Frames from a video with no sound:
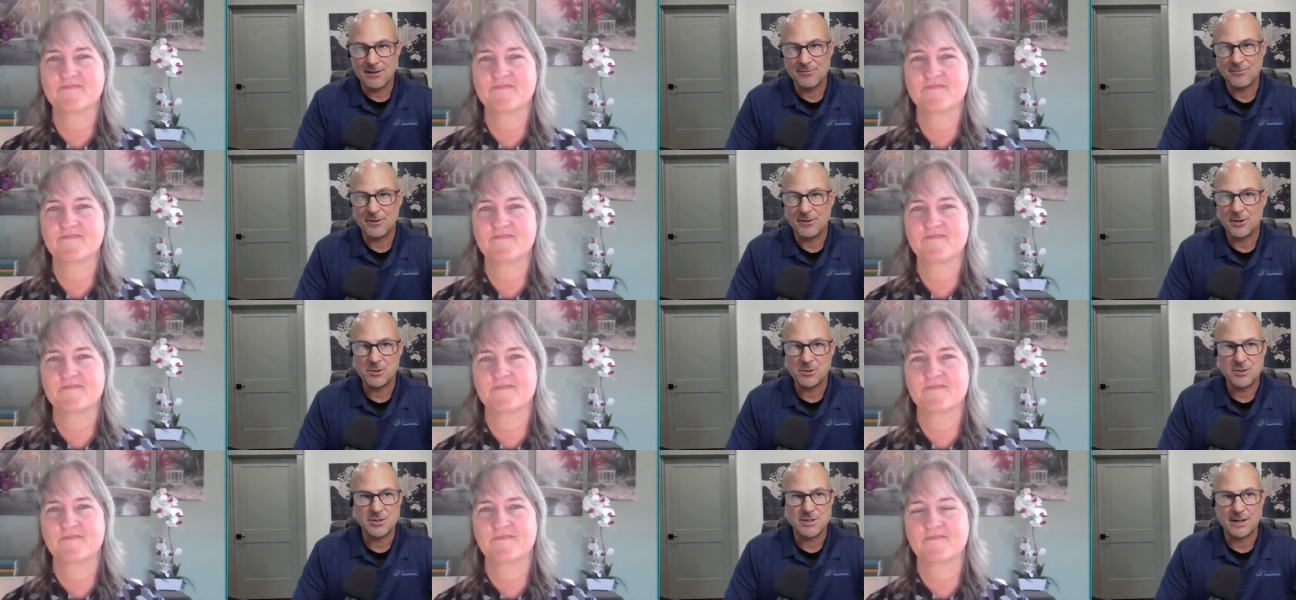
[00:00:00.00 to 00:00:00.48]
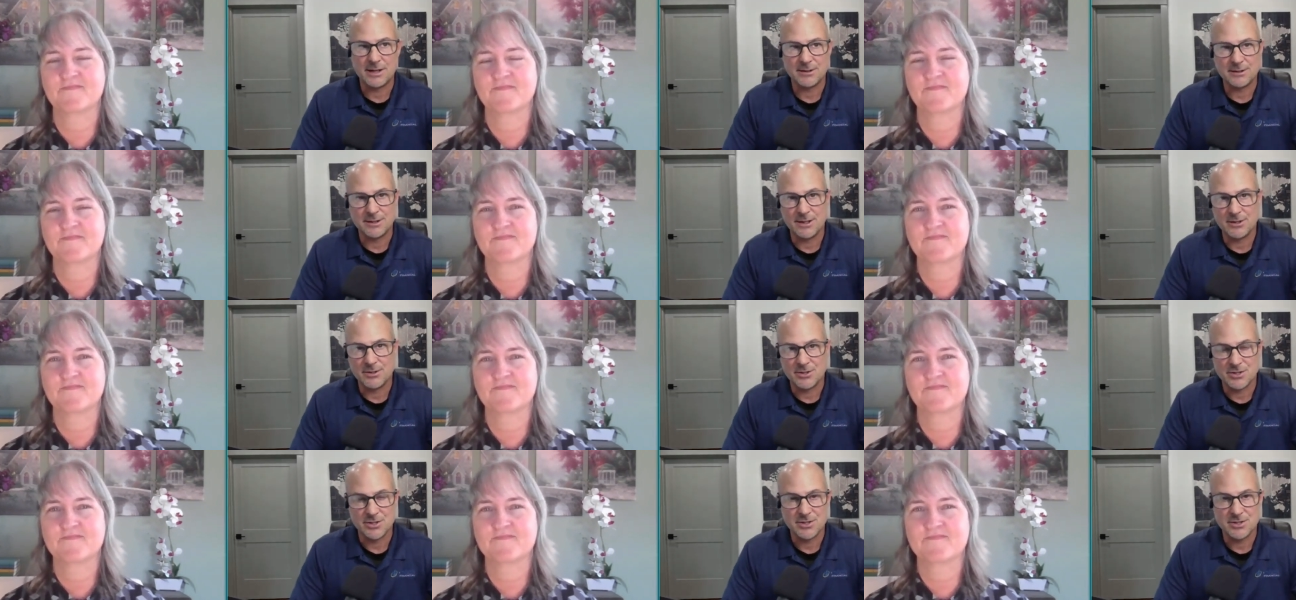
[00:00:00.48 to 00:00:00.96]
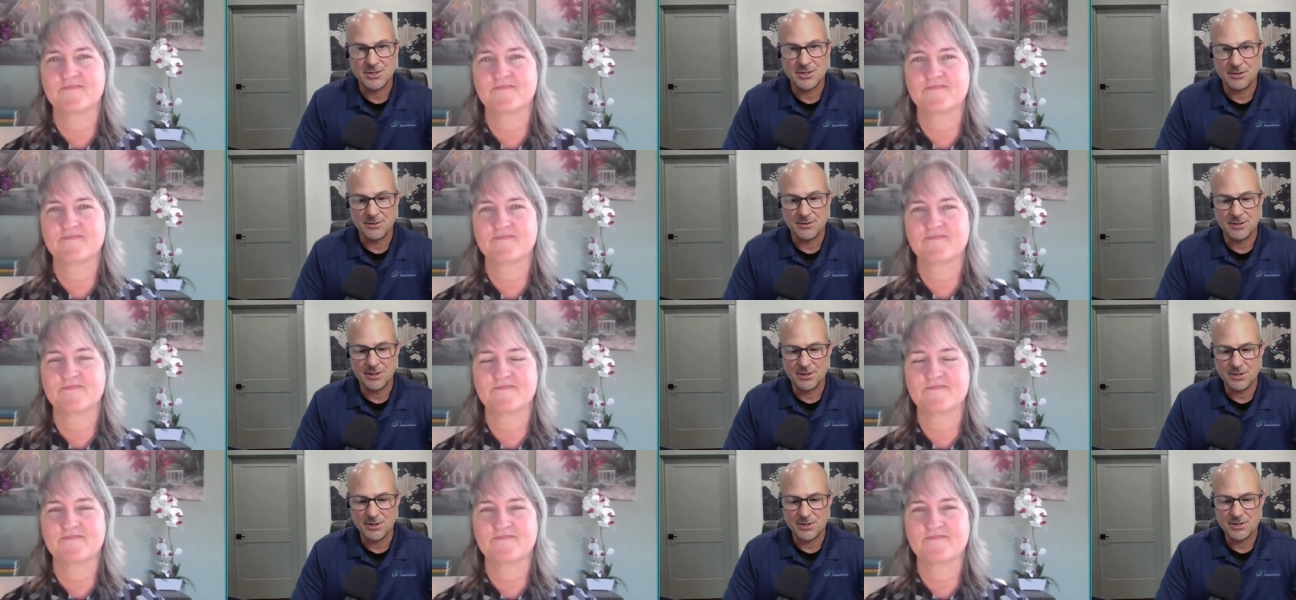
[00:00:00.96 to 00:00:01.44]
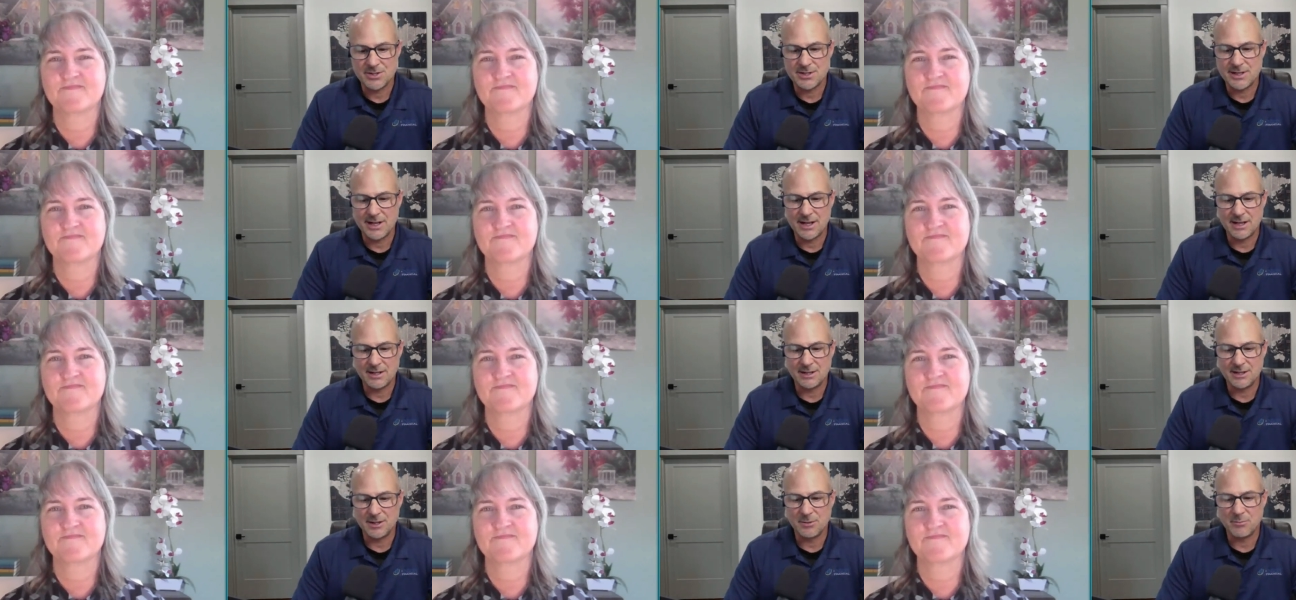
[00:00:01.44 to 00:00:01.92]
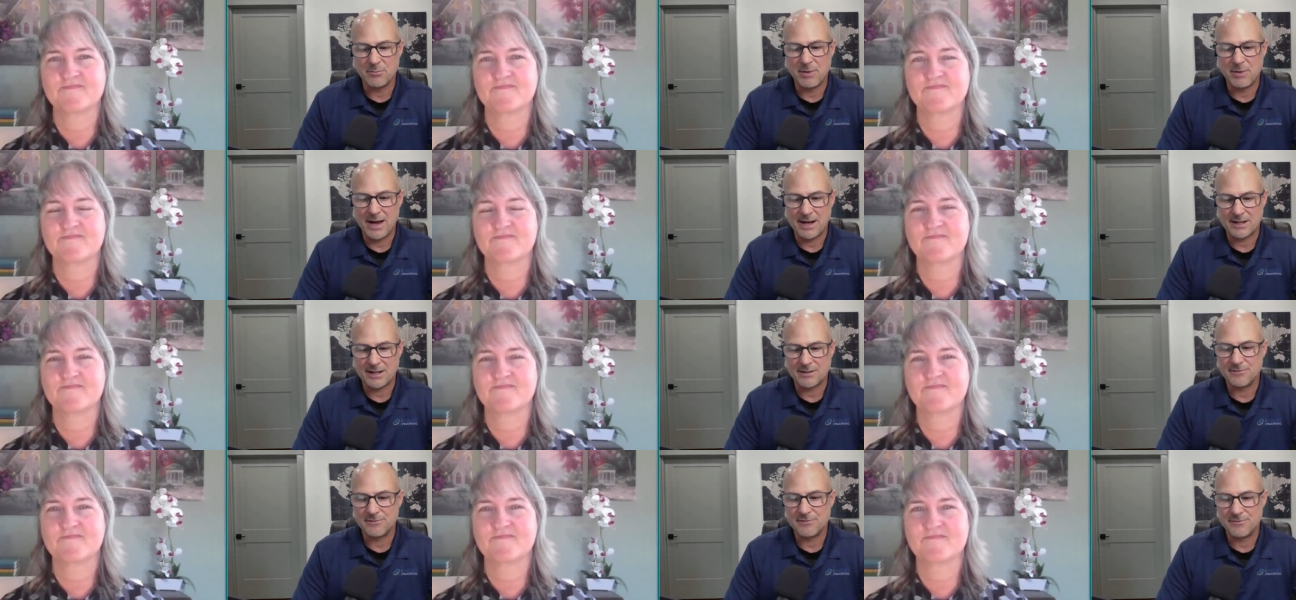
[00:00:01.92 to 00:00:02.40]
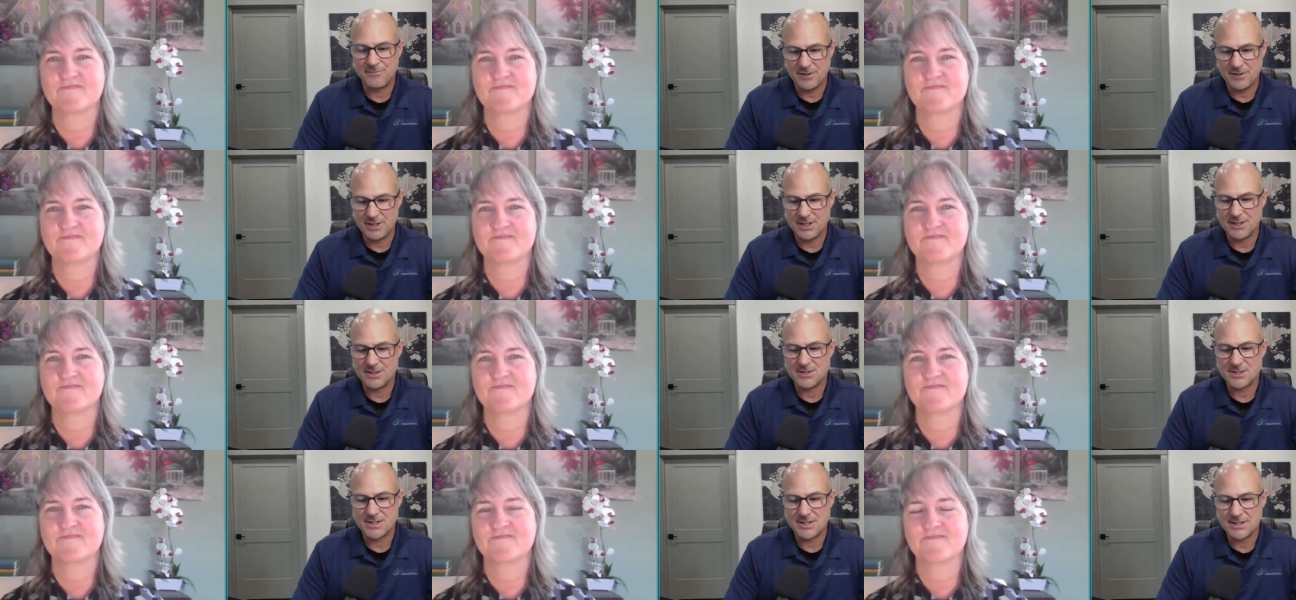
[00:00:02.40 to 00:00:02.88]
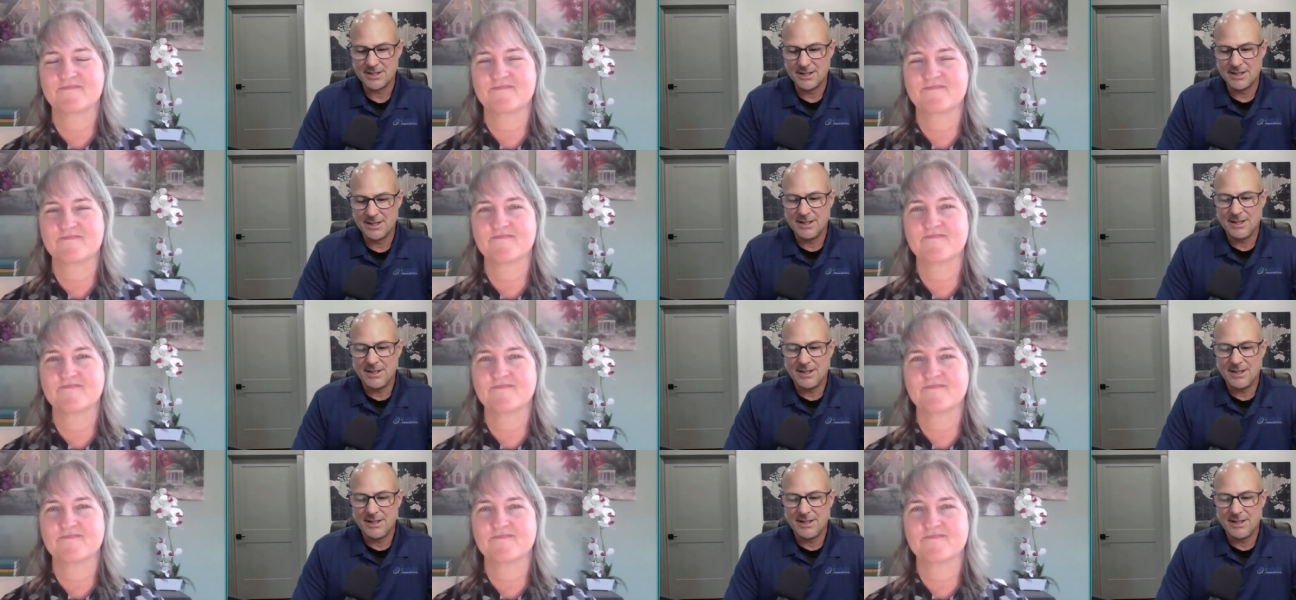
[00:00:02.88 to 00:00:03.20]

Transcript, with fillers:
Speaker 1: of folks out there just don't understand the impact of fees.